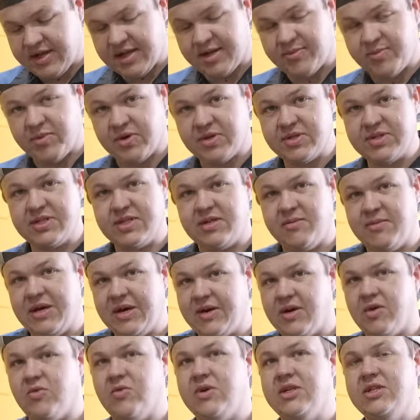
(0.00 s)
length bolts to
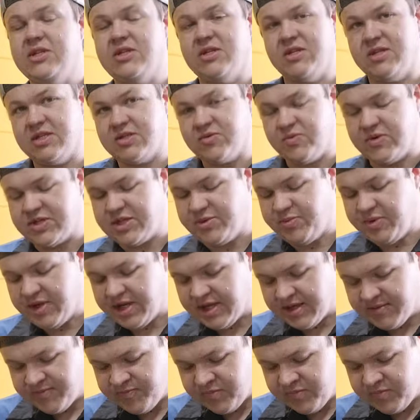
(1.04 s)
mount our winch to this winch plate.